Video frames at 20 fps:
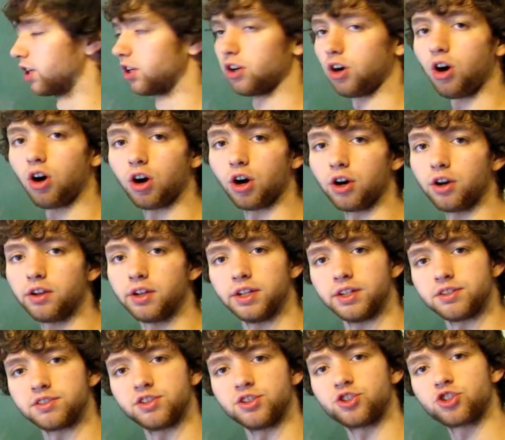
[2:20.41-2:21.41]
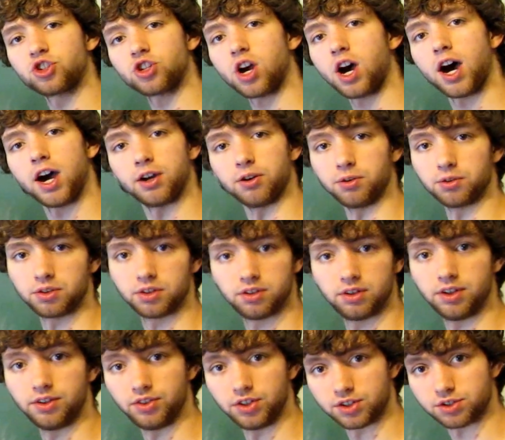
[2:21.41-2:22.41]
the card is the child
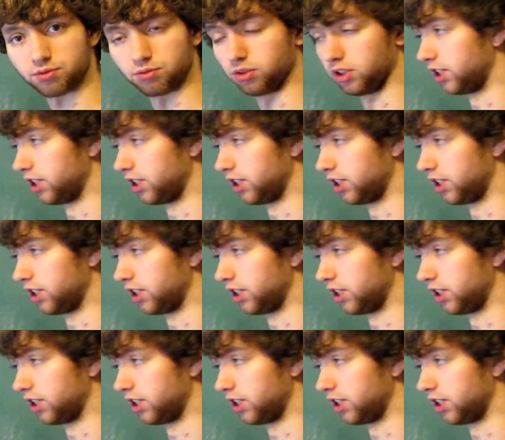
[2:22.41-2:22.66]
in this